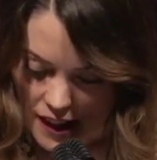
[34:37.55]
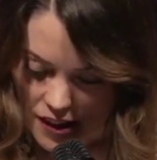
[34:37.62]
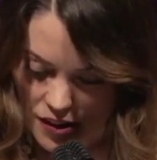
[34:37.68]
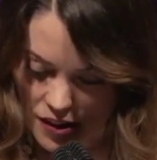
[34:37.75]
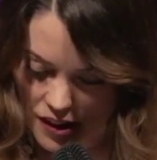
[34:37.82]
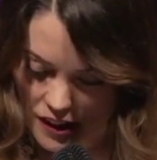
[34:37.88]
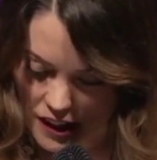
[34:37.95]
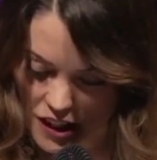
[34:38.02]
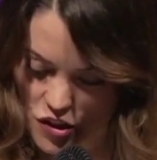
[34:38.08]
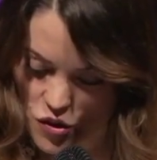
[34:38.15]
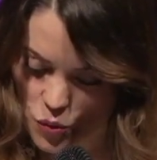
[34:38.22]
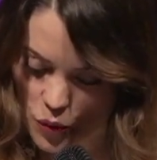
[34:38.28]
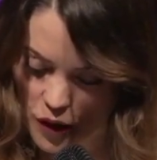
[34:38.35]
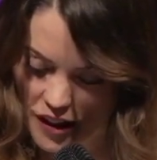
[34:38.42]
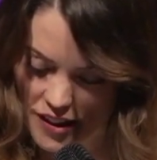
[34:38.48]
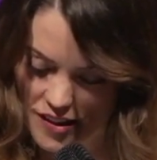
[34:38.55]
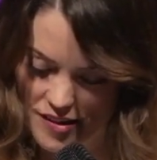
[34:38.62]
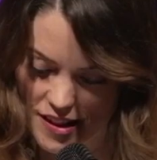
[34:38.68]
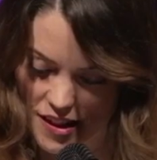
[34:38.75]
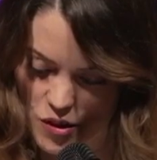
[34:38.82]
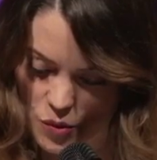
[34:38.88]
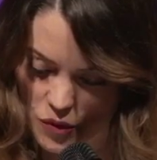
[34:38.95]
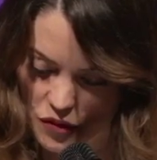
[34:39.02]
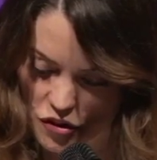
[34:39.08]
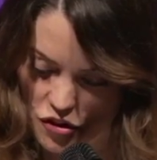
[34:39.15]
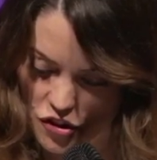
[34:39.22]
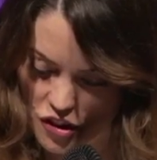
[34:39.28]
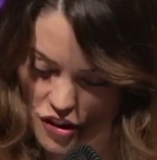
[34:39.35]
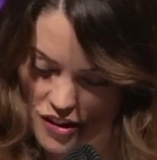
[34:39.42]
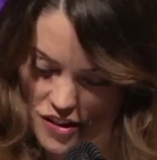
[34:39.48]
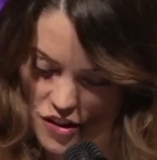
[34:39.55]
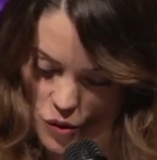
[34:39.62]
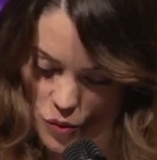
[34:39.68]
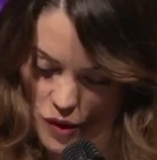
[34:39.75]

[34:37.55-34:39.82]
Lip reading: Let us run, it says, with endurance the